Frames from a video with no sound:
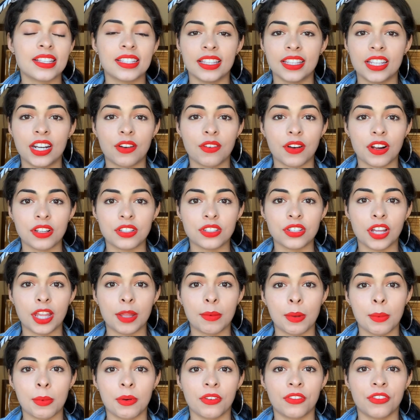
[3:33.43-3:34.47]
send it around to other
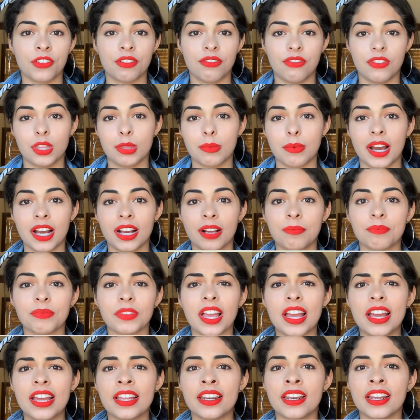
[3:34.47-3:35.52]
people for feedback.
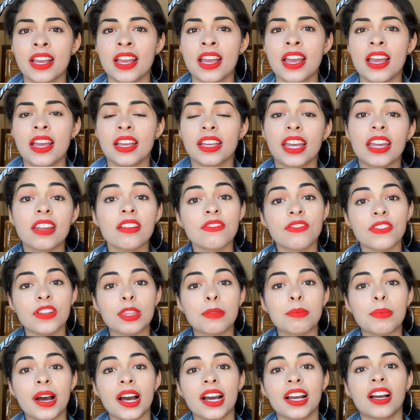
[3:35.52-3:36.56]
And getting
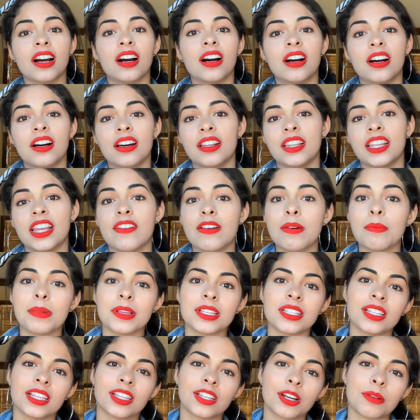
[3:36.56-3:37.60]
feedback on the event
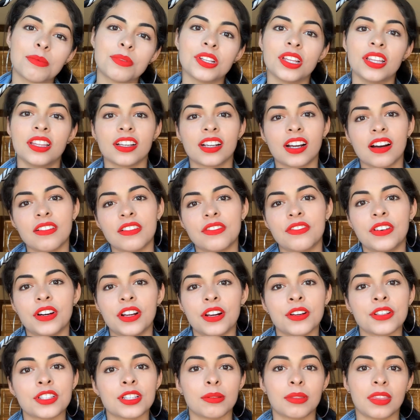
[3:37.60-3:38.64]
page description and the cover
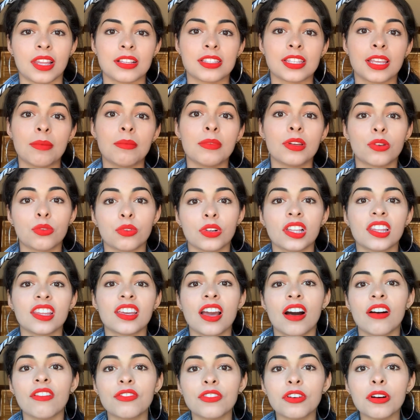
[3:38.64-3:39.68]
photo sometimes can be really
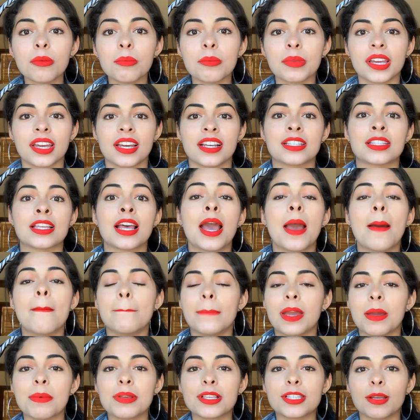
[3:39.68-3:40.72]
helpful, because
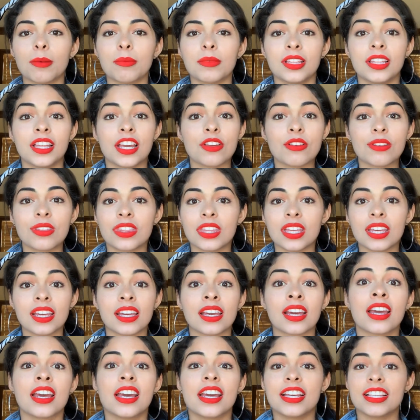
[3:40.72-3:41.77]
maybe something that you
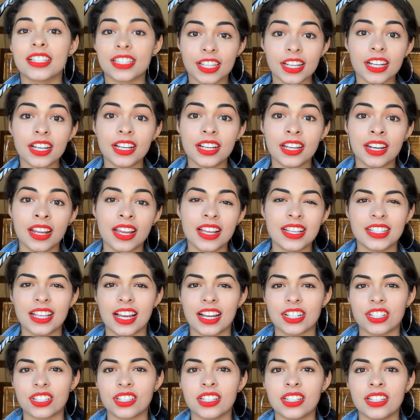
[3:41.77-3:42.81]
think is good is
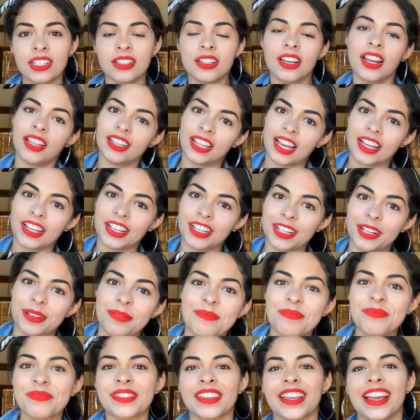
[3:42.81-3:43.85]
actually not that good.
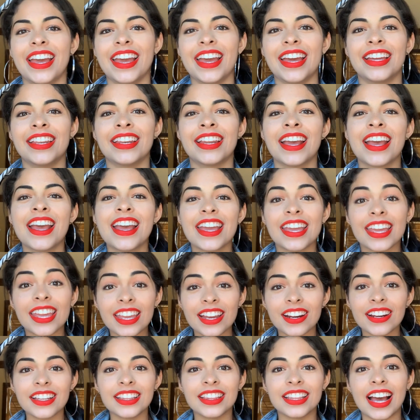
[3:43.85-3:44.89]
And
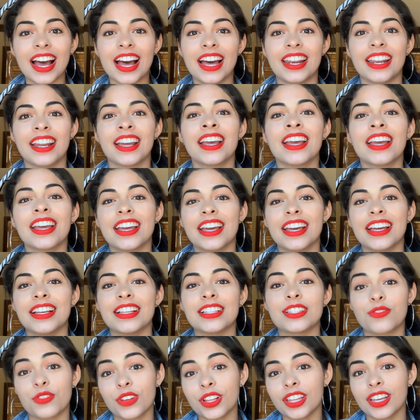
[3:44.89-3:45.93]
hearing that
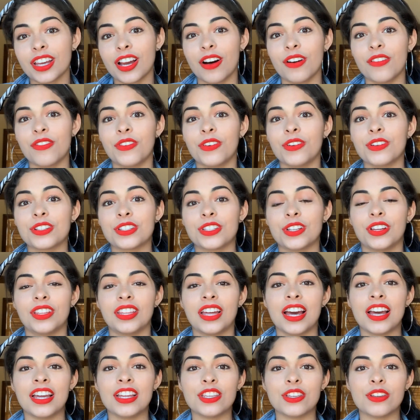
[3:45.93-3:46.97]
is really helpful so
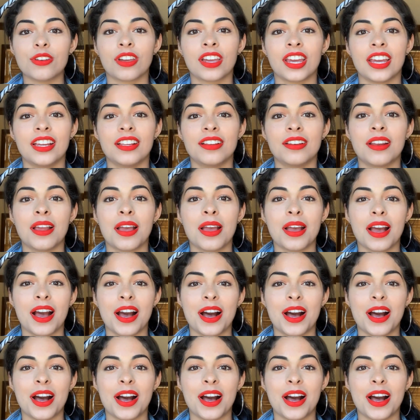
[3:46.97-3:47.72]
that you can